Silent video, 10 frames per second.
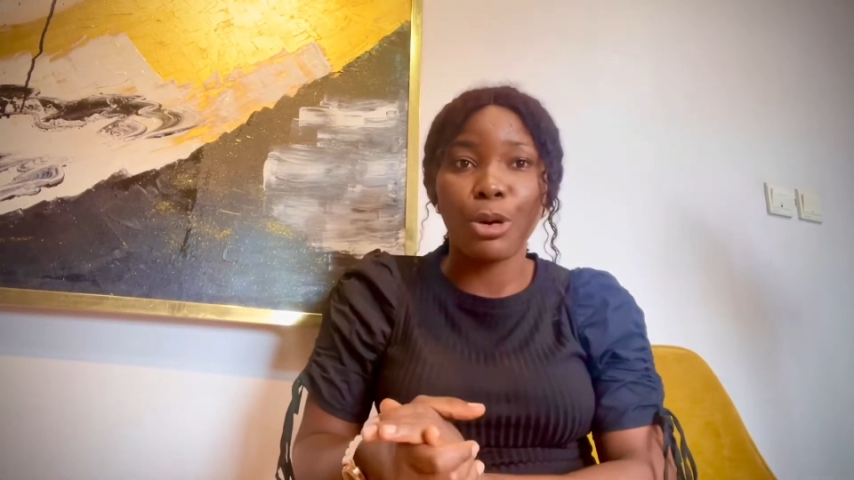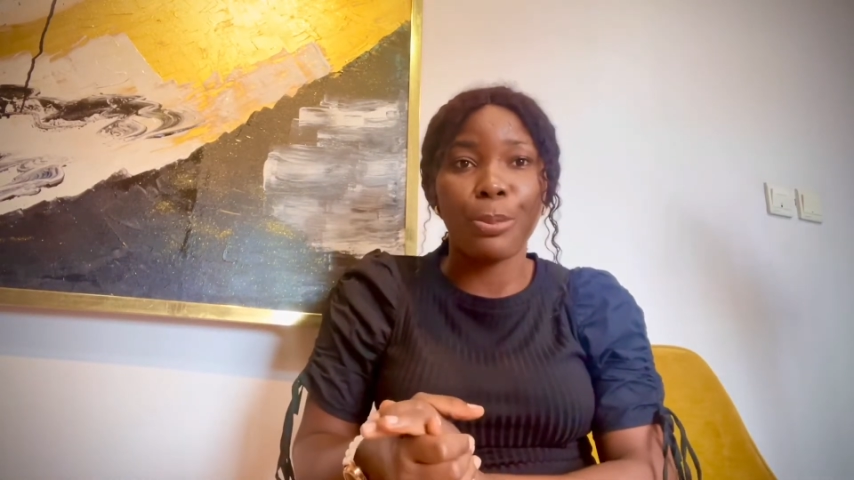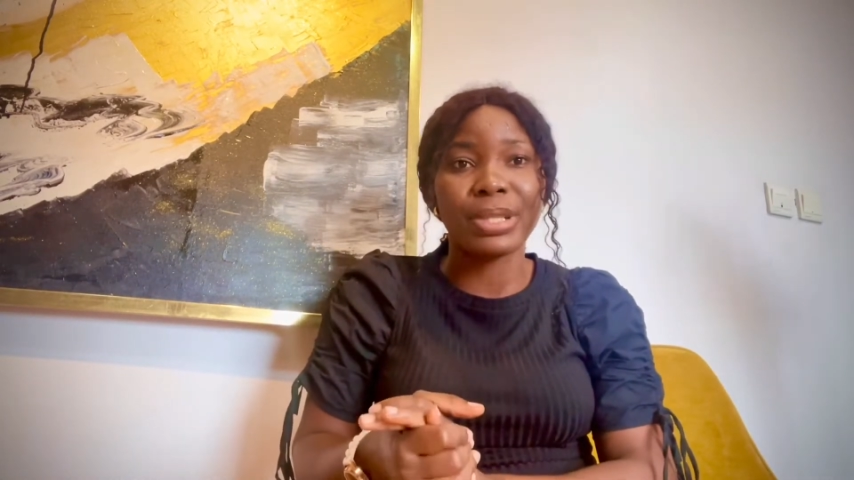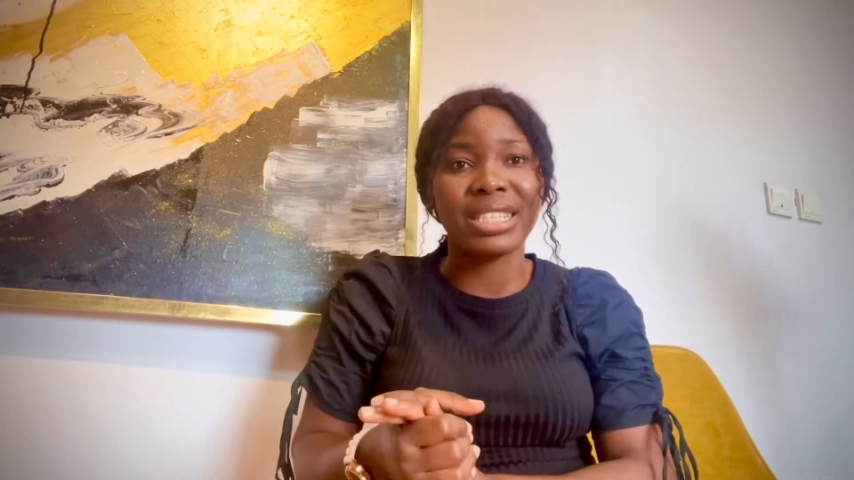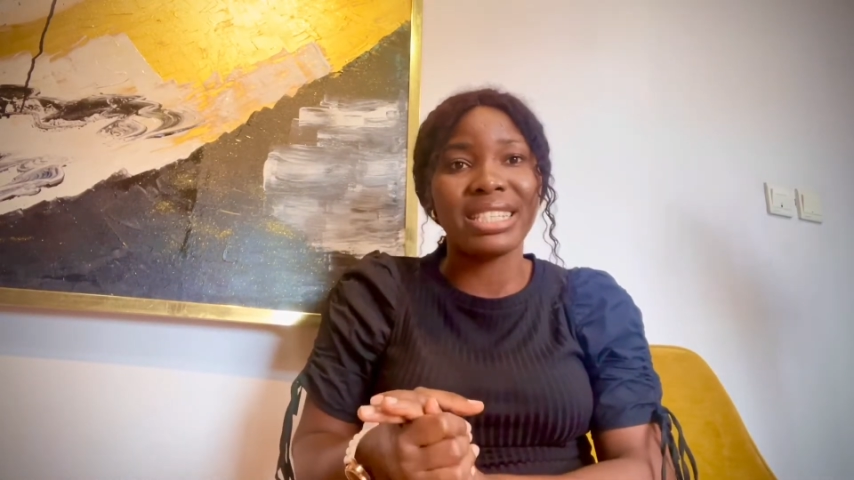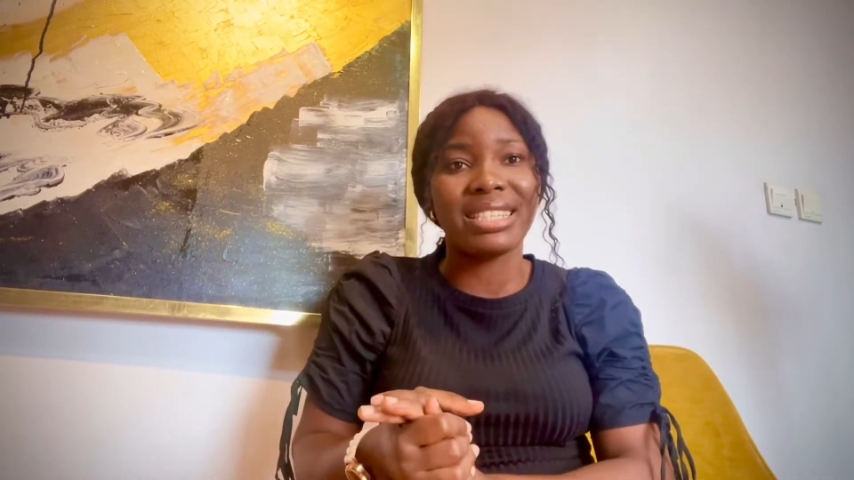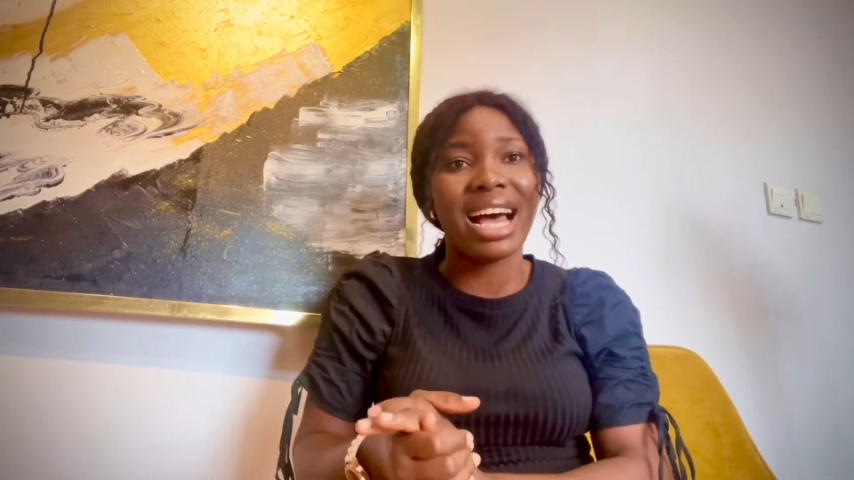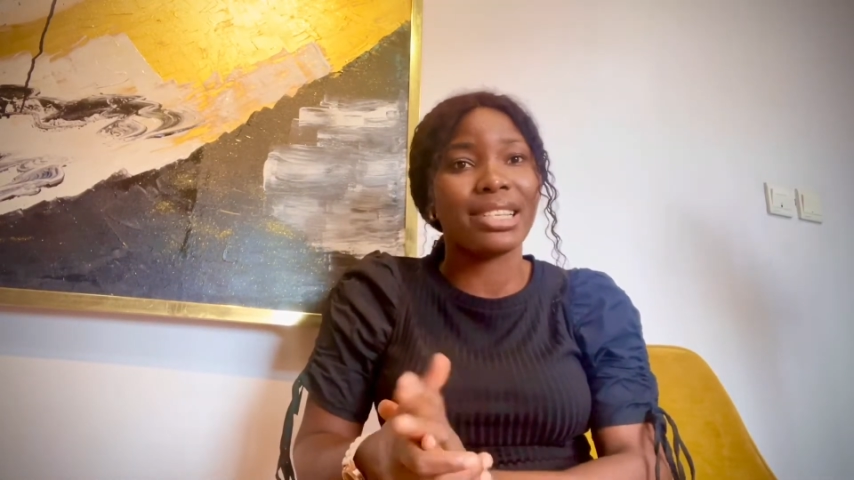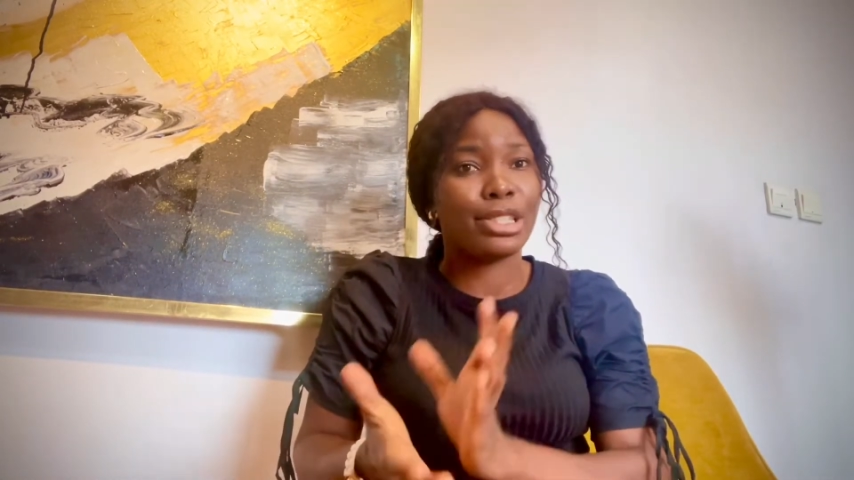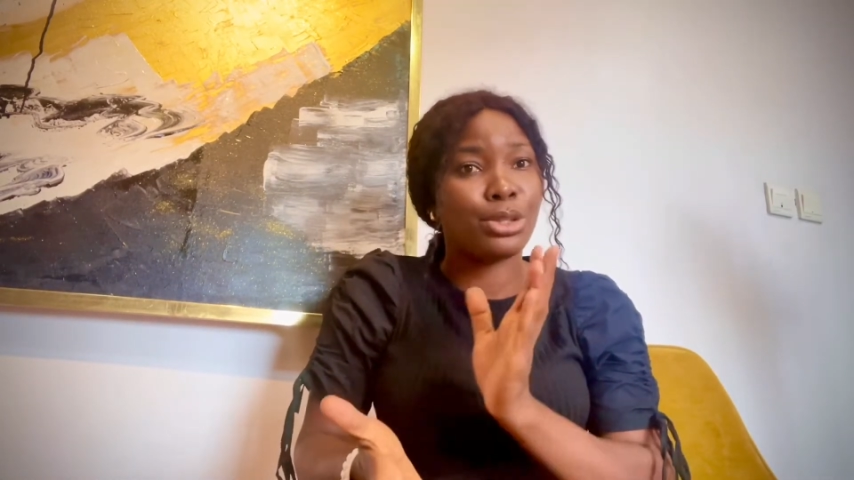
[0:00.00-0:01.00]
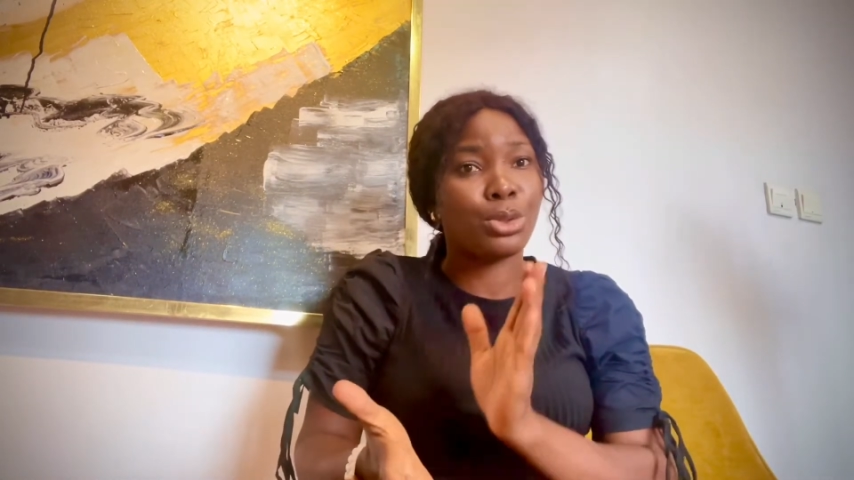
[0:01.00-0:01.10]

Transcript: properties that's the